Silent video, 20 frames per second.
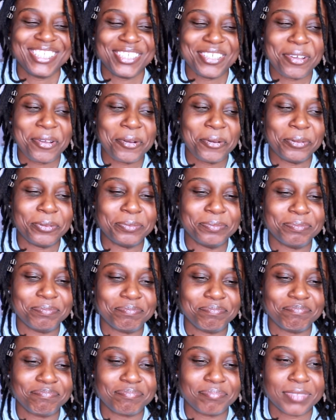so,
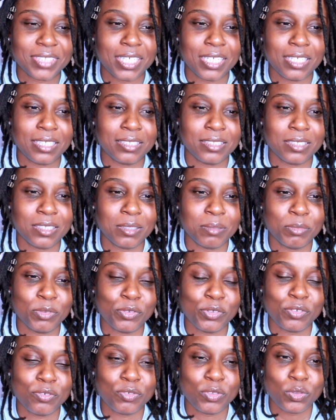and um, a
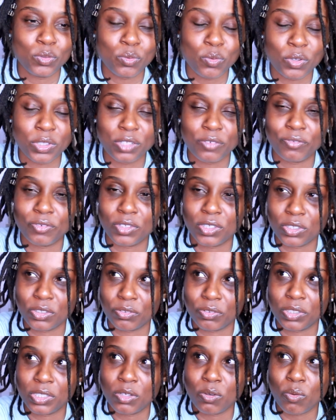review on the
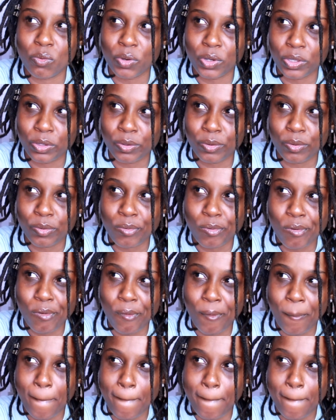fenugreek oil.